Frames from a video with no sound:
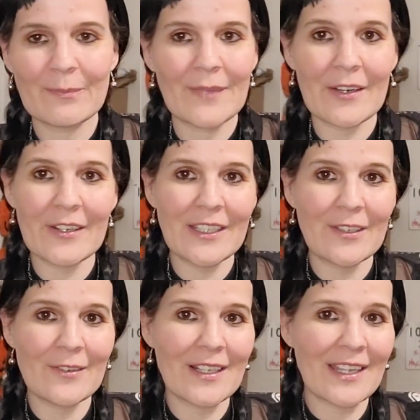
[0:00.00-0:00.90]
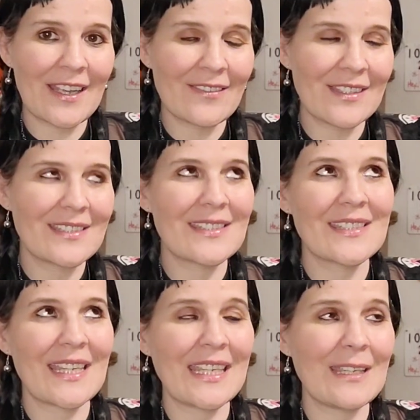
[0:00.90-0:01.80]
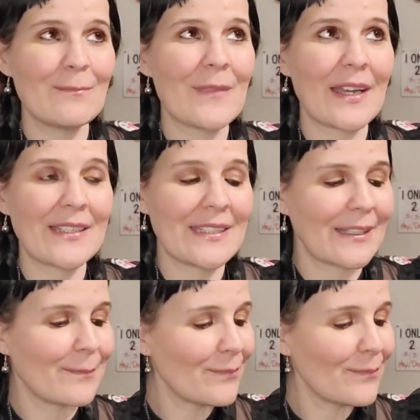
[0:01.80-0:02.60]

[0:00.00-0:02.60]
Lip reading: Mary, you and I have the same idea.